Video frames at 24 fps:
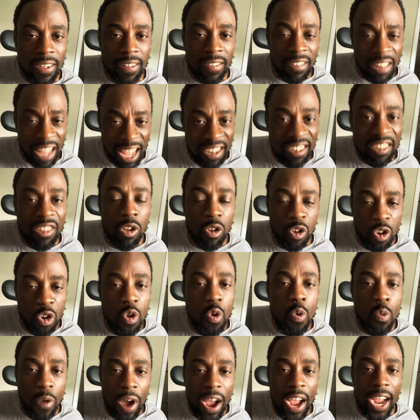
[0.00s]
That's the
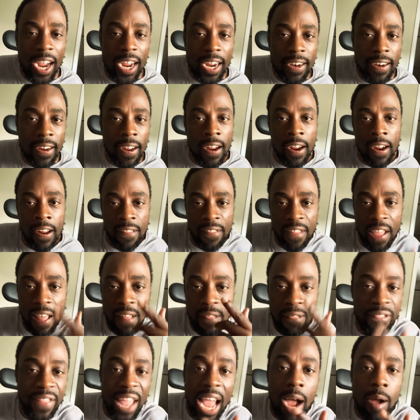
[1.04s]
new wine
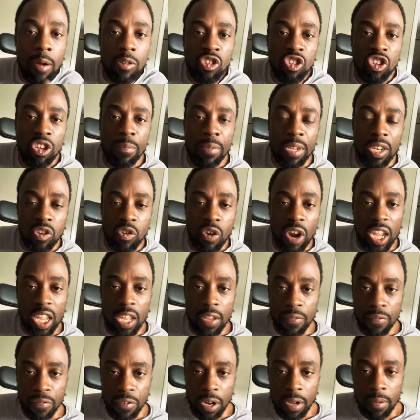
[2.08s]
that thou should be
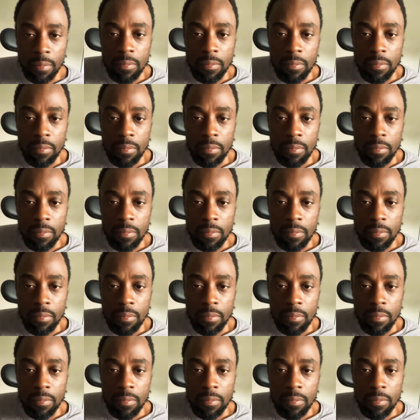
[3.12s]
drinking from